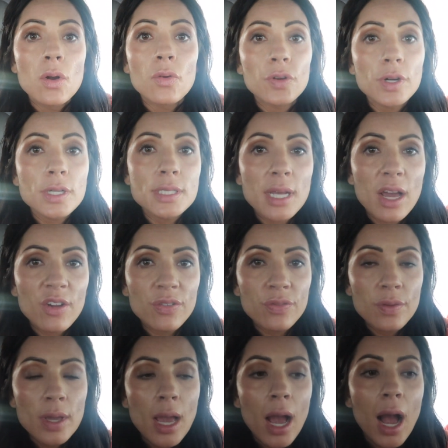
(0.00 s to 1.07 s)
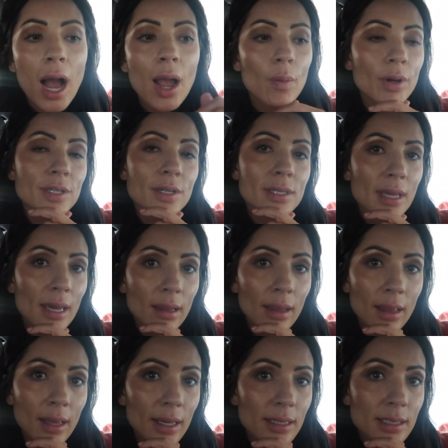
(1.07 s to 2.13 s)
First off, I went to
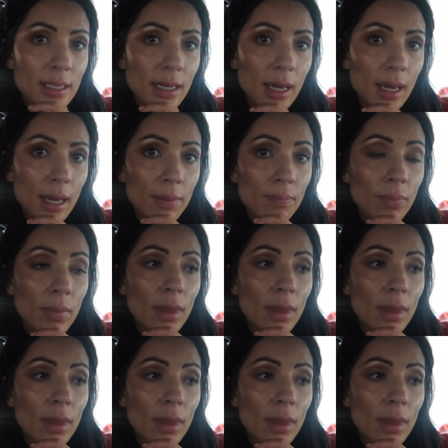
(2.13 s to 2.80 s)
cycling class today